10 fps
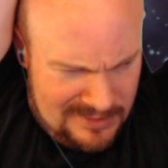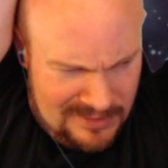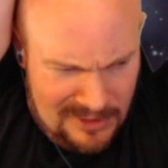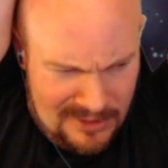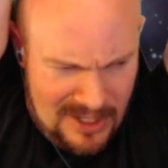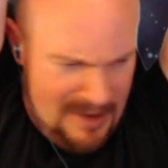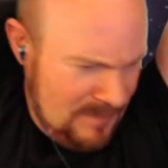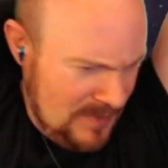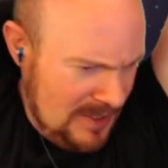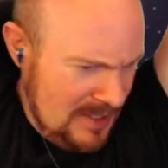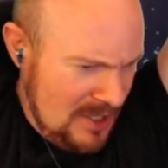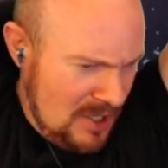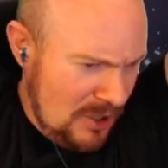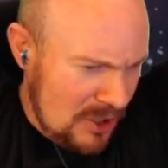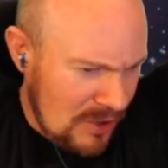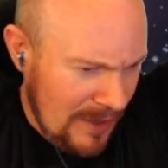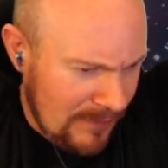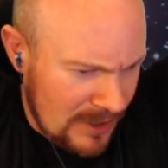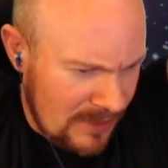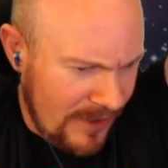Okay. Now you are trained
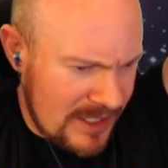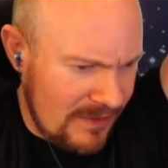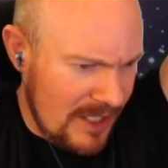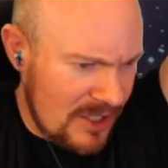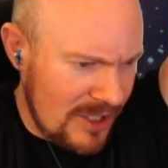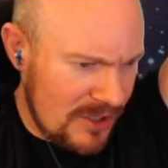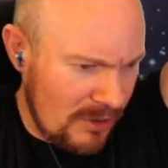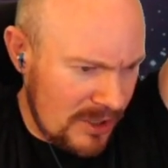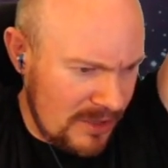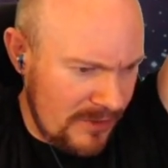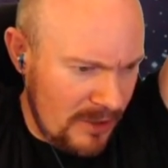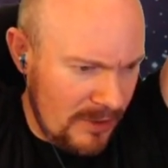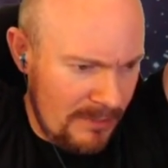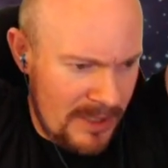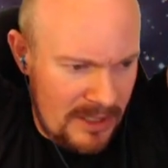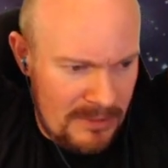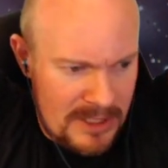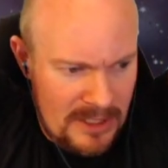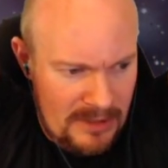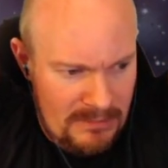for the defense of the nation as you are a civilian without being in
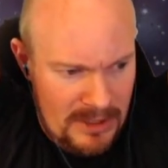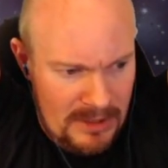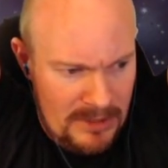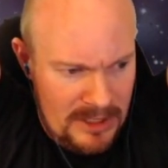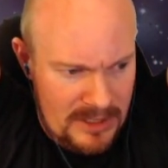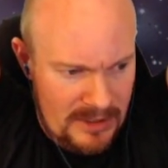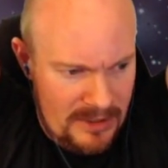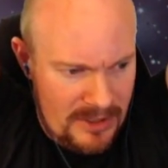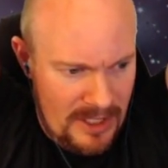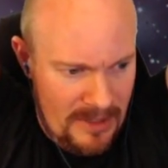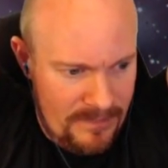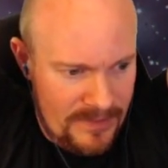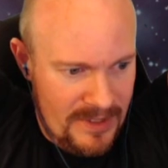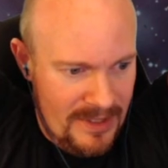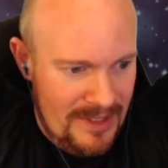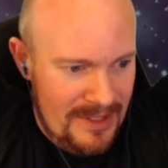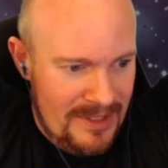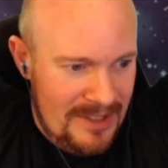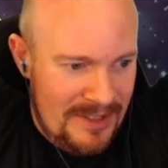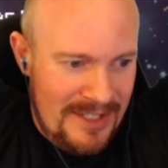the military. Okay.
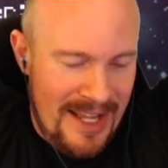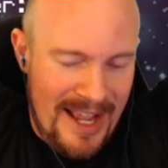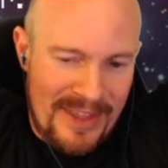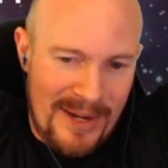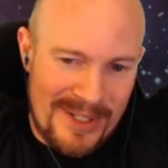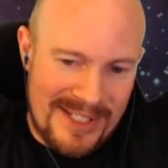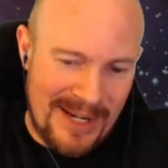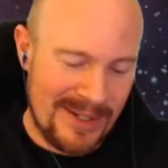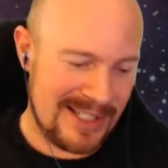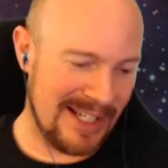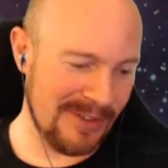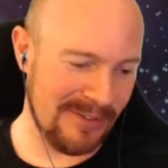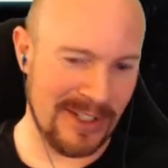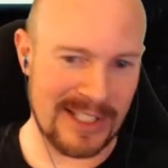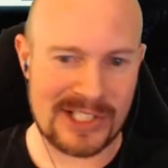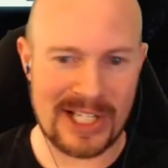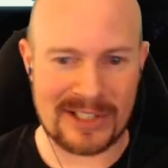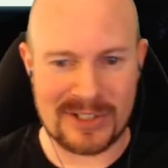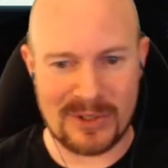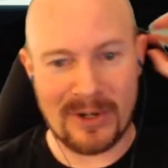Yeah, that was that was definitely fun. Let's check the score.